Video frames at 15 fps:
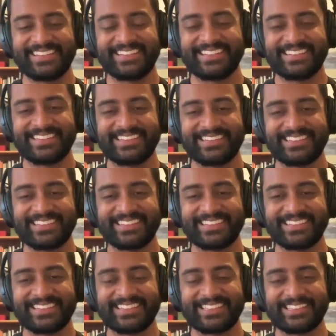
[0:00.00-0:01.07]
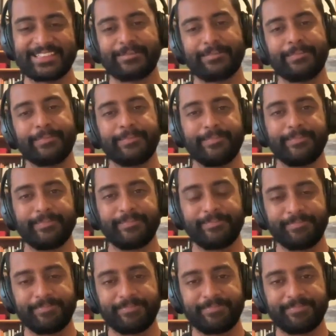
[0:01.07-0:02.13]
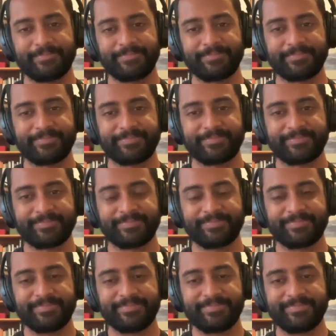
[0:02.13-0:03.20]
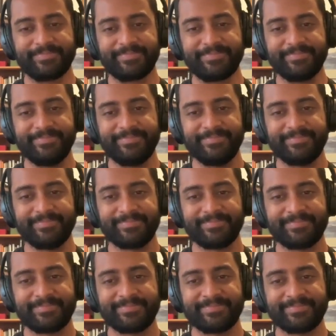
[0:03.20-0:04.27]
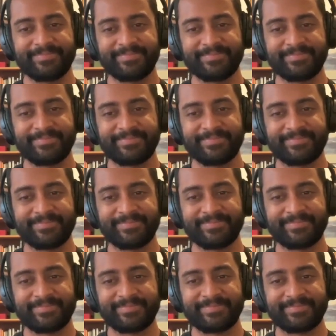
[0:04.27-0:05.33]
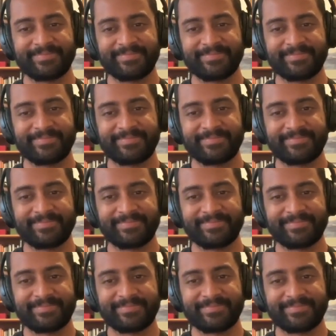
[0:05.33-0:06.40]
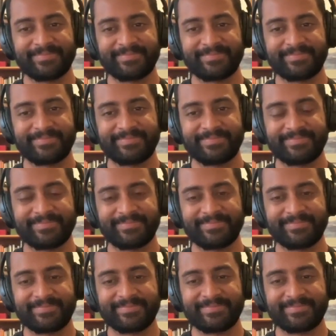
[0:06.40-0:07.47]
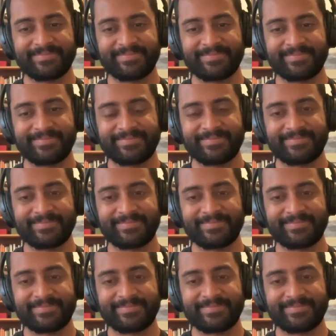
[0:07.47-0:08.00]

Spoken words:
This person isn't speaking.